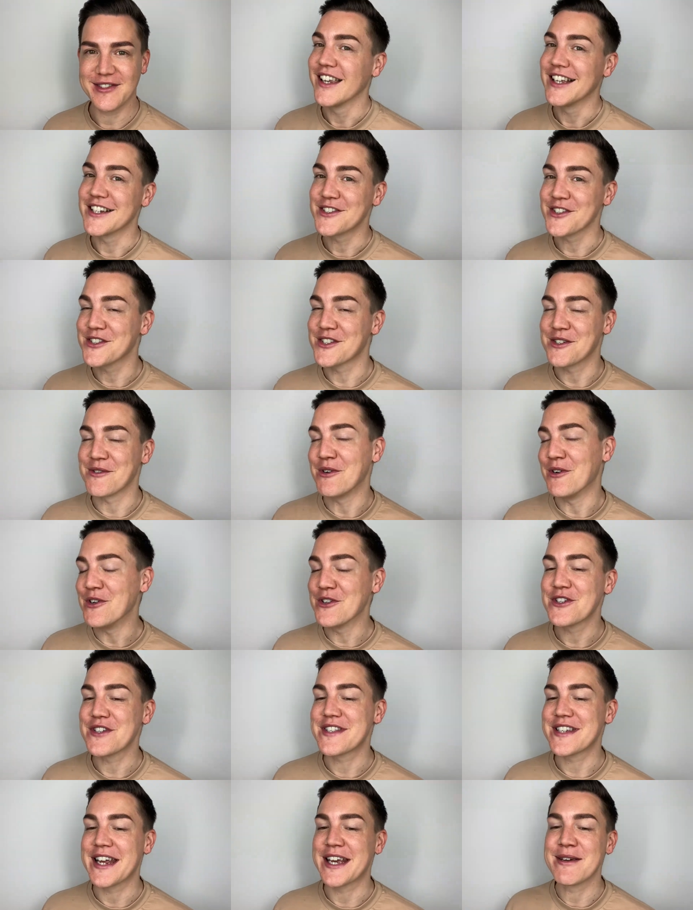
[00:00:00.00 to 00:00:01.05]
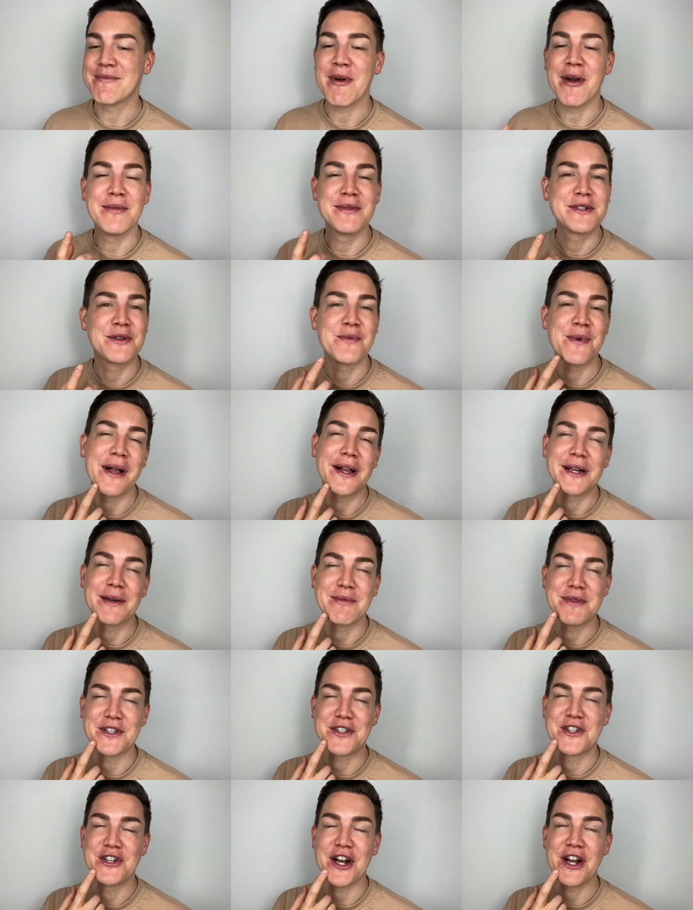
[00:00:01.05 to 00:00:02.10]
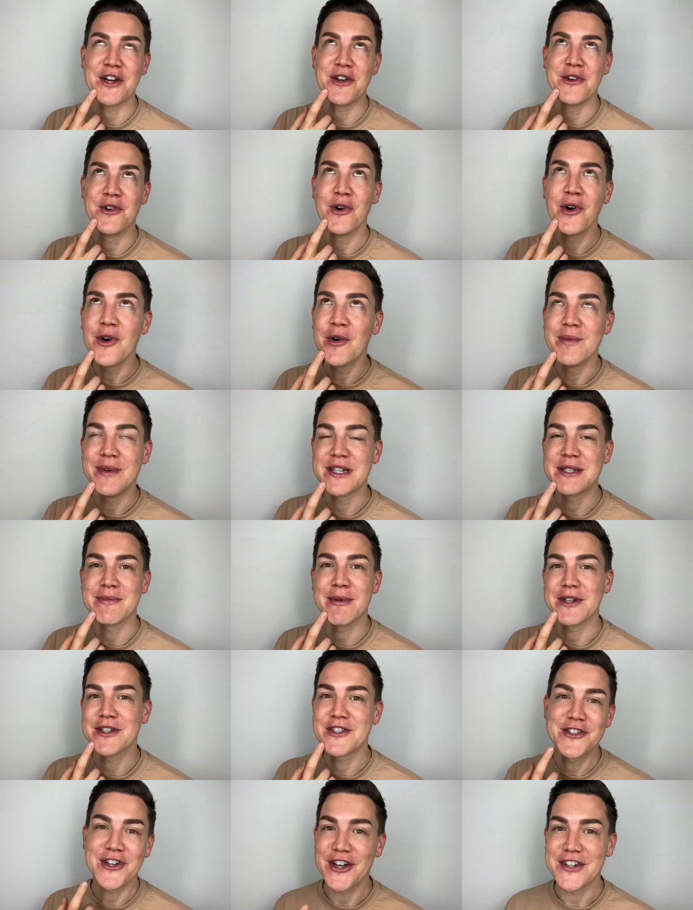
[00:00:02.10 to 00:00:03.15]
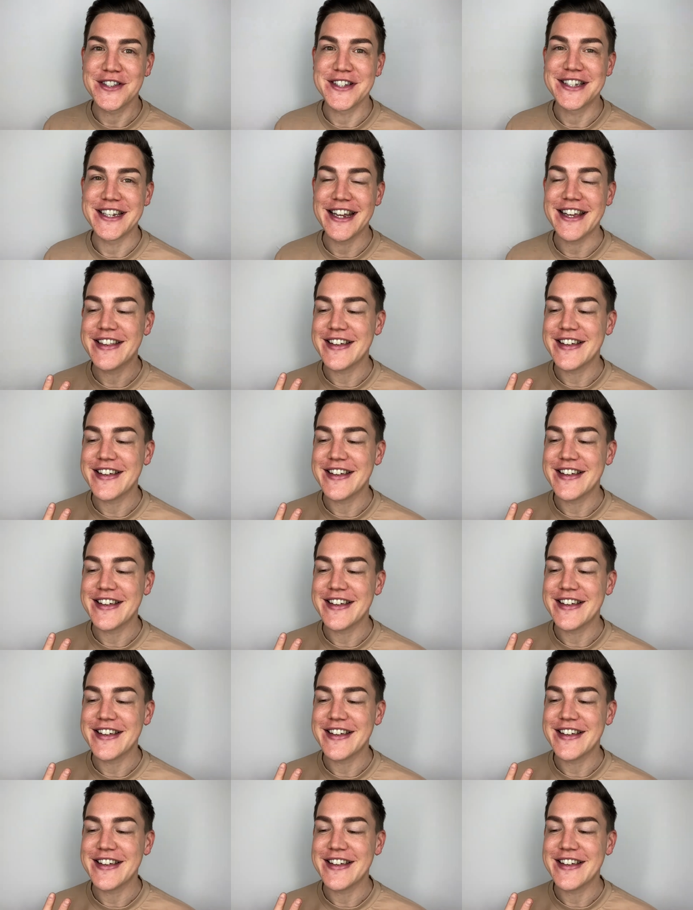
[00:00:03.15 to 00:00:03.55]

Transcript: Let's also all just take a moment to welcome this ginormous monstrosity